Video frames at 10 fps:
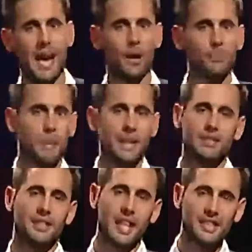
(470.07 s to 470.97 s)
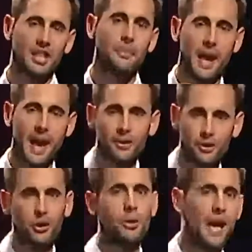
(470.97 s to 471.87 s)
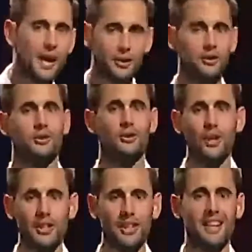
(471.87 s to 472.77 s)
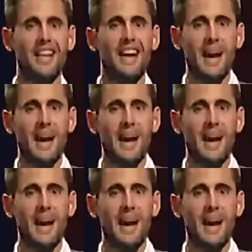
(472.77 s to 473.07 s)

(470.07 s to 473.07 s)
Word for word: And I'm basically teaching him how to and how to use the toilet.